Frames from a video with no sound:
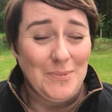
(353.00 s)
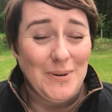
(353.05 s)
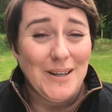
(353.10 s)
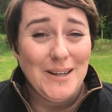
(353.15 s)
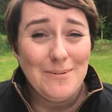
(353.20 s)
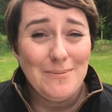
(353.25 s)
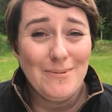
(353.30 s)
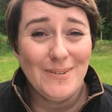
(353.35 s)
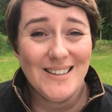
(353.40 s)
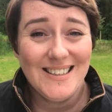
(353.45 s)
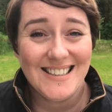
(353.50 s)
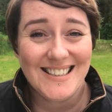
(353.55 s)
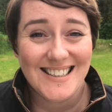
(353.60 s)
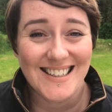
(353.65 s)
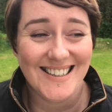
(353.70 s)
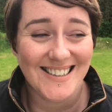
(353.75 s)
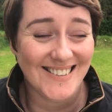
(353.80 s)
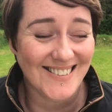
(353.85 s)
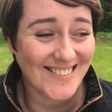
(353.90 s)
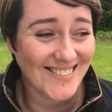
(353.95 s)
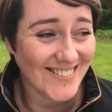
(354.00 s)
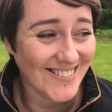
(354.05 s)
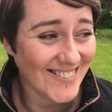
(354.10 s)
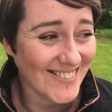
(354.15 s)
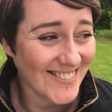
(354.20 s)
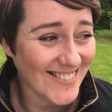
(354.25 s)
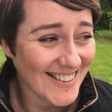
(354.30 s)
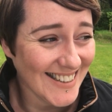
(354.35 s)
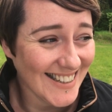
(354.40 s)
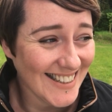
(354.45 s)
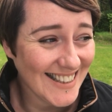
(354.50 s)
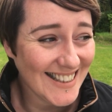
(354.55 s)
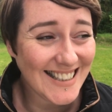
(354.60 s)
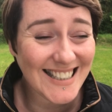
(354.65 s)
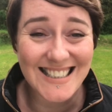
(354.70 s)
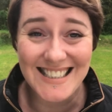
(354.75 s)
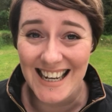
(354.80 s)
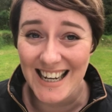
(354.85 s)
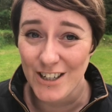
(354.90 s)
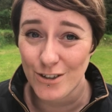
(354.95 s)
people to,
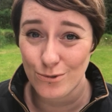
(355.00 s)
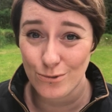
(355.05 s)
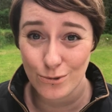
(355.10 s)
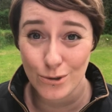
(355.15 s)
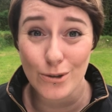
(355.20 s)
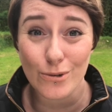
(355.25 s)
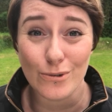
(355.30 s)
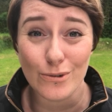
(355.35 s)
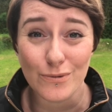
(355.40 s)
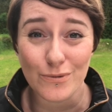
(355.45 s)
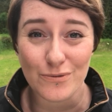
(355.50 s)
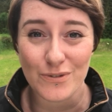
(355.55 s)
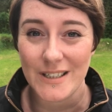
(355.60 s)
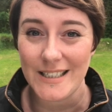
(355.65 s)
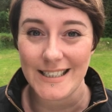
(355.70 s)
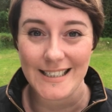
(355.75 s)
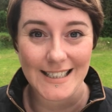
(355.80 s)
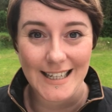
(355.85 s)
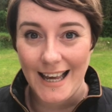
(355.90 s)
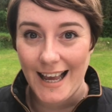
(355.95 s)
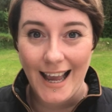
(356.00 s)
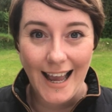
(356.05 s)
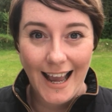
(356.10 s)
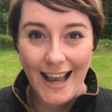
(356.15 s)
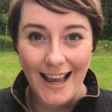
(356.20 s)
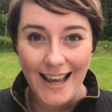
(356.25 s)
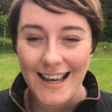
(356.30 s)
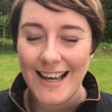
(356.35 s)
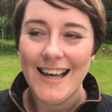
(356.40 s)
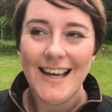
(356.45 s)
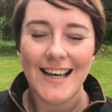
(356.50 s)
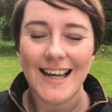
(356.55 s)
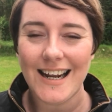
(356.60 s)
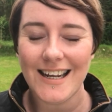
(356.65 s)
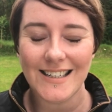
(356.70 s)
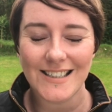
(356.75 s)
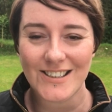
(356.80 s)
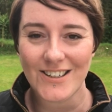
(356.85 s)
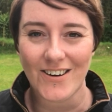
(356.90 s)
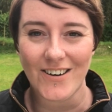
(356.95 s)
this had a roof, yay,
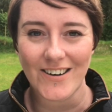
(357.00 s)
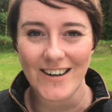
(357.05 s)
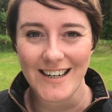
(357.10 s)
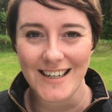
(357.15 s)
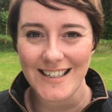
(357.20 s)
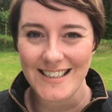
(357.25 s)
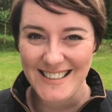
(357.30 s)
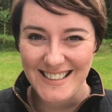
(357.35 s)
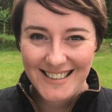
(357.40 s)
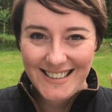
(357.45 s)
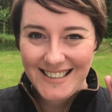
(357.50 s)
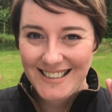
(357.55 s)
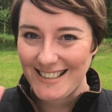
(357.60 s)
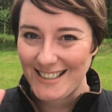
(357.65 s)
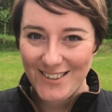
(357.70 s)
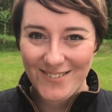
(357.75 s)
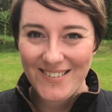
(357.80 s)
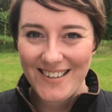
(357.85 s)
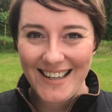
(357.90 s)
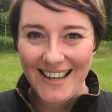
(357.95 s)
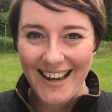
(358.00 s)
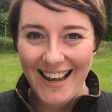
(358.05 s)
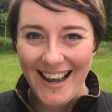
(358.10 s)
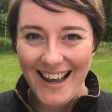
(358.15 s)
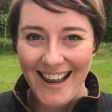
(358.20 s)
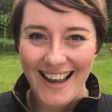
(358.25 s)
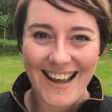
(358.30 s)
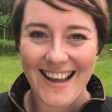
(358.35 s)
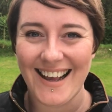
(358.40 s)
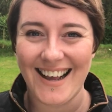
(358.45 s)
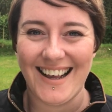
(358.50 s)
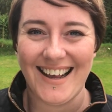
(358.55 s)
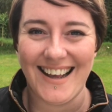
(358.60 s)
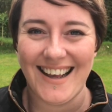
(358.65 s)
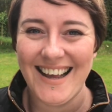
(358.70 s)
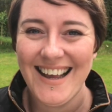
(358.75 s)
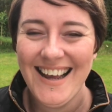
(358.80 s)
had a toilet, double yay.